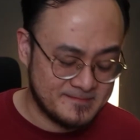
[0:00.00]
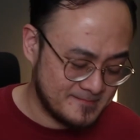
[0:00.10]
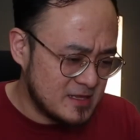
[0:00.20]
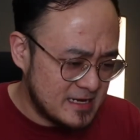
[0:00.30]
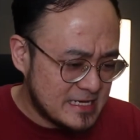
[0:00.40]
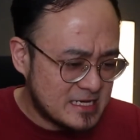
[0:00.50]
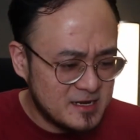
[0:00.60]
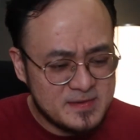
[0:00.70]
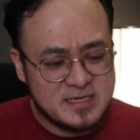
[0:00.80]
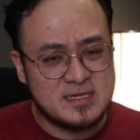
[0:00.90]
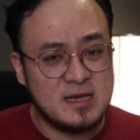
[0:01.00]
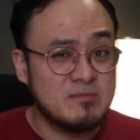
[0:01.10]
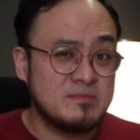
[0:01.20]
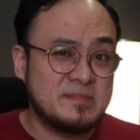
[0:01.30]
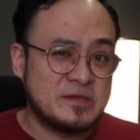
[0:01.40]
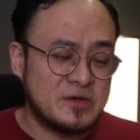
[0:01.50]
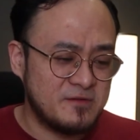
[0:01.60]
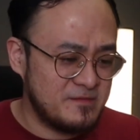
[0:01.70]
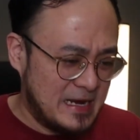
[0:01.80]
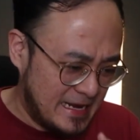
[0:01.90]
So the next clip is some sort
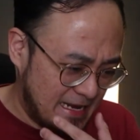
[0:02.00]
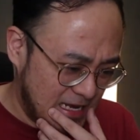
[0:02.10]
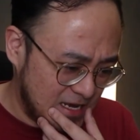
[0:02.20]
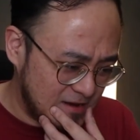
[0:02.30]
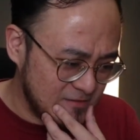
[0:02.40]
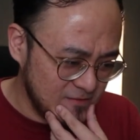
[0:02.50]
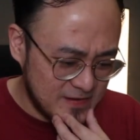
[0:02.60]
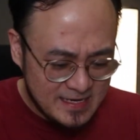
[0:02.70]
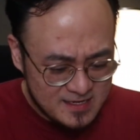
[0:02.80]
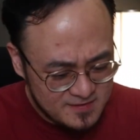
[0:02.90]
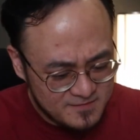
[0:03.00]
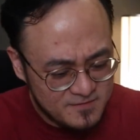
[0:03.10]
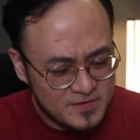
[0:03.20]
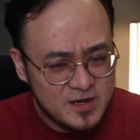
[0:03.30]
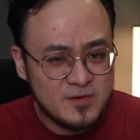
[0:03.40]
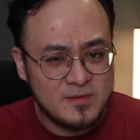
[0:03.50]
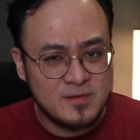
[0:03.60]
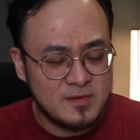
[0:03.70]
of egg related video.